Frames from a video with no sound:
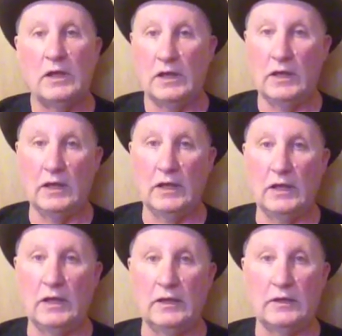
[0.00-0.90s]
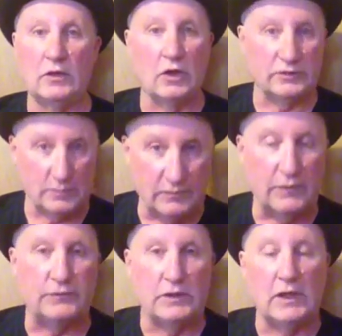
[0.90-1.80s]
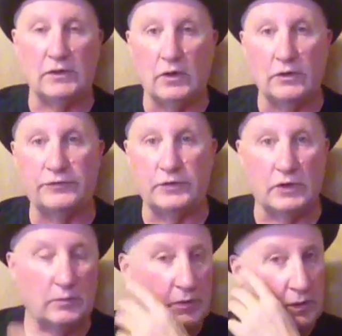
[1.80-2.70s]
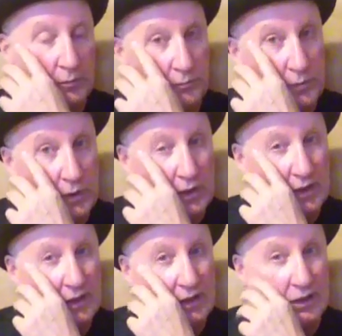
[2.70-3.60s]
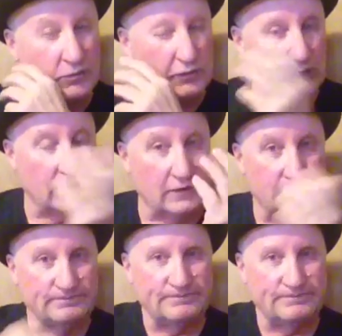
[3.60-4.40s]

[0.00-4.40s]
and it cost me $58 to get them here. It was like